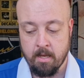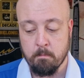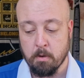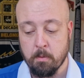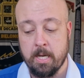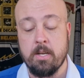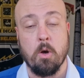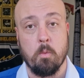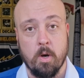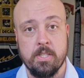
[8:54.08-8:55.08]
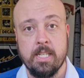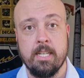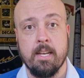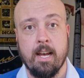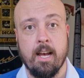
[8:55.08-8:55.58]
Marine
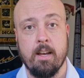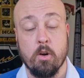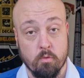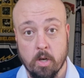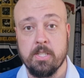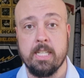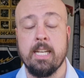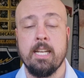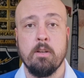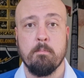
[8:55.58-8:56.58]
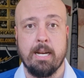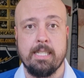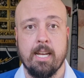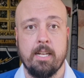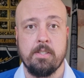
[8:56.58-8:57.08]
Hiroti
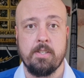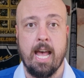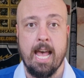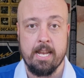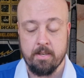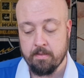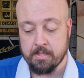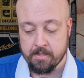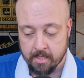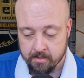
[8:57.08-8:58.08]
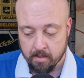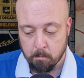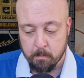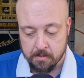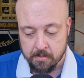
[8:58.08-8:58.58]
maintains at the centre
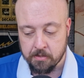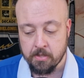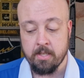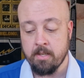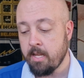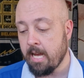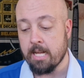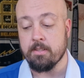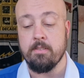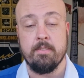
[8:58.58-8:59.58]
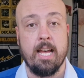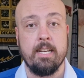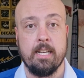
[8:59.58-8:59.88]
position. Other than that,